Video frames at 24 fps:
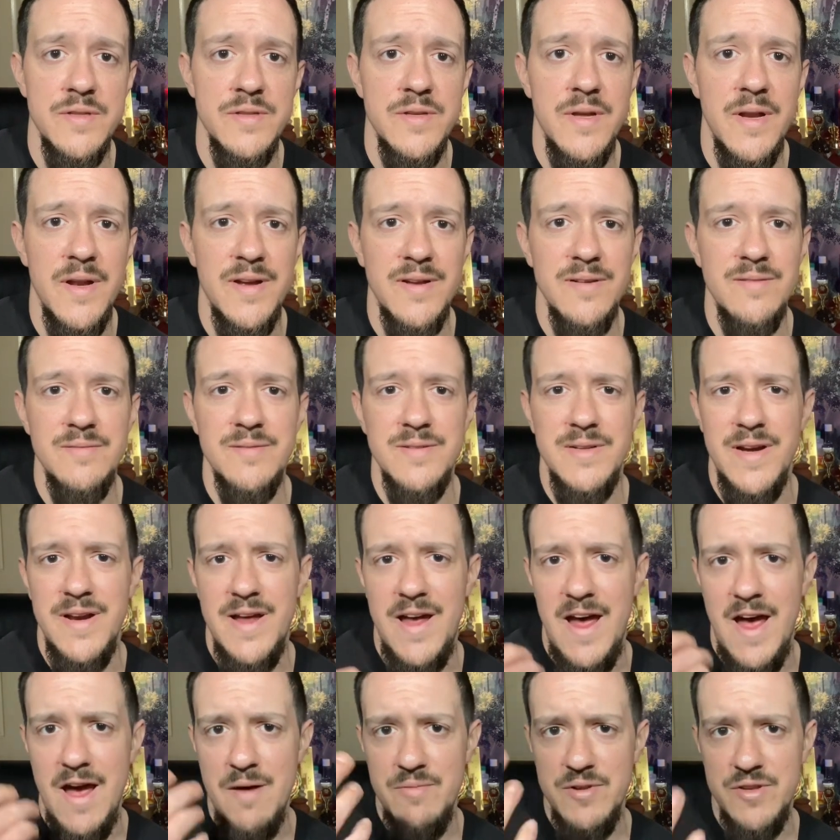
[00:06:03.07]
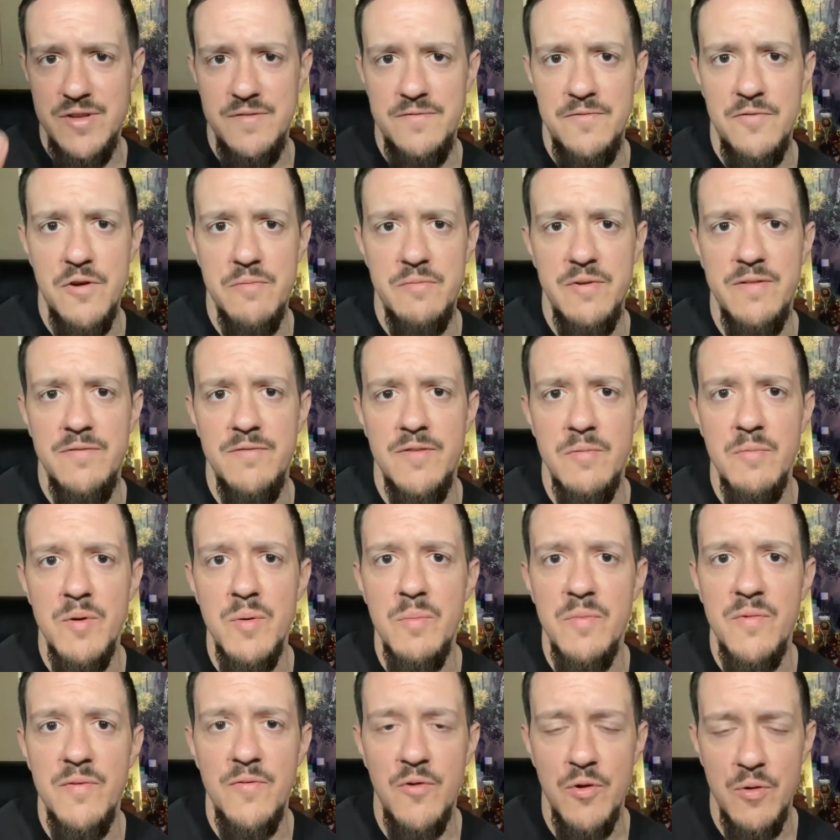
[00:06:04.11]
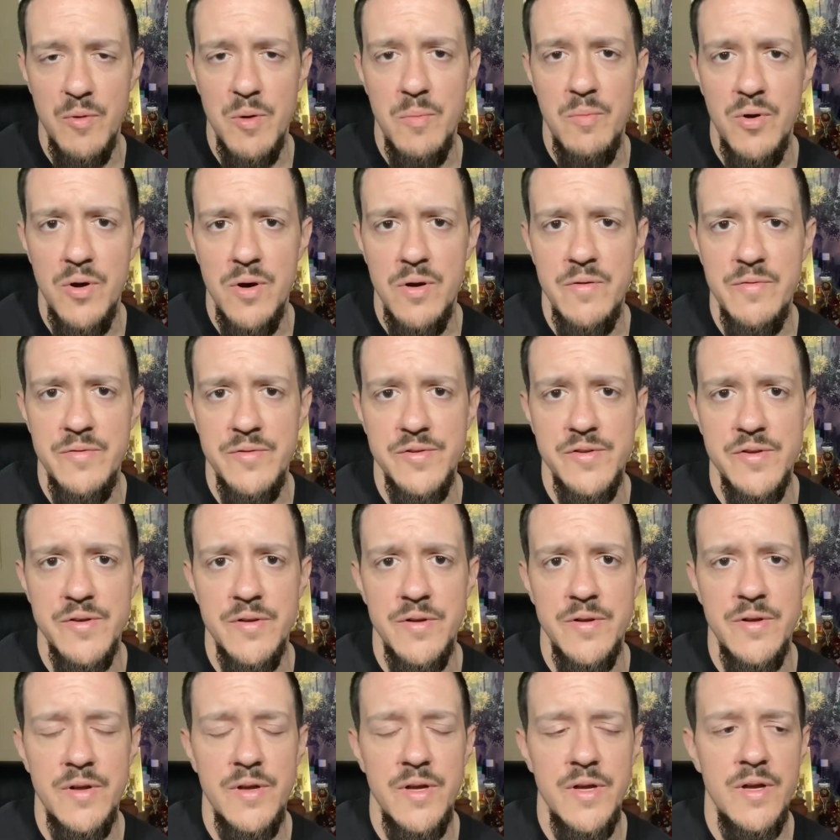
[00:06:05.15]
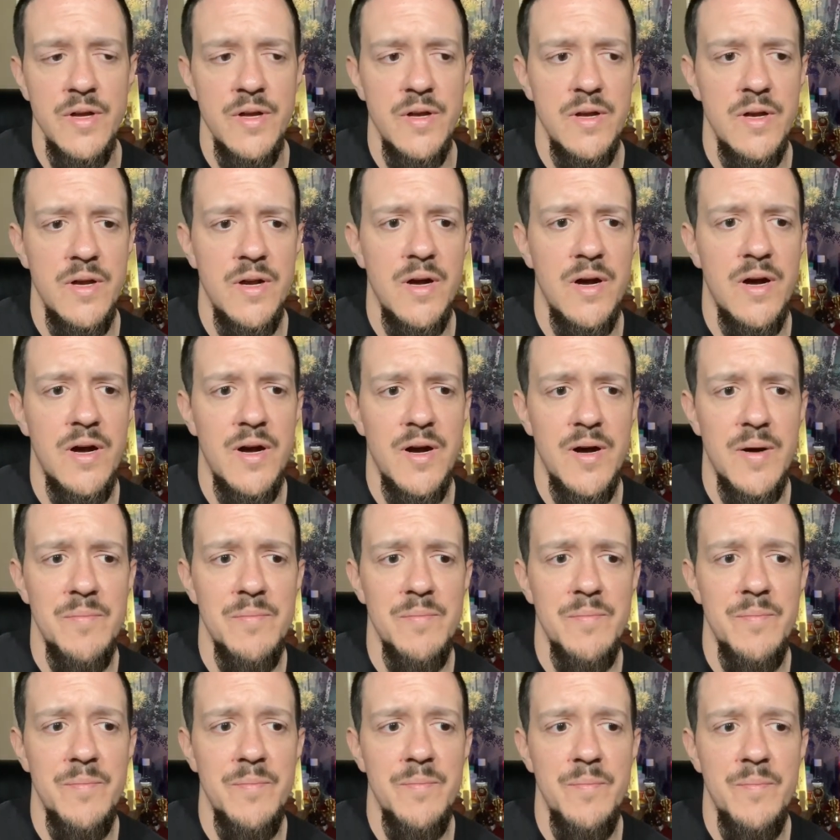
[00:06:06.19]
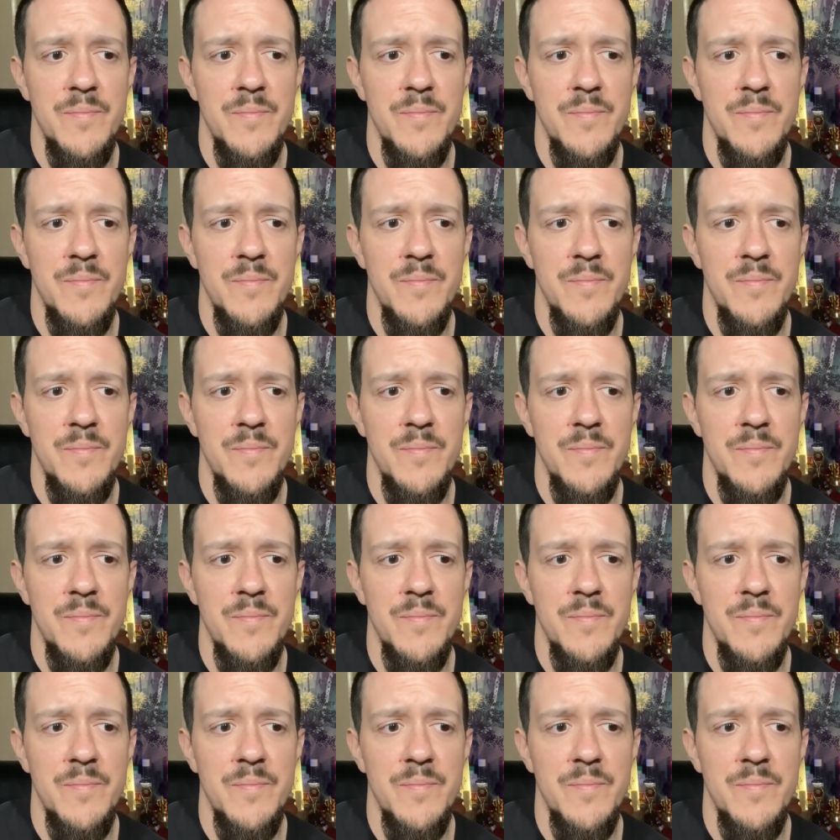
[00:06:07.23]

that I kind of habits formed in former, former births um,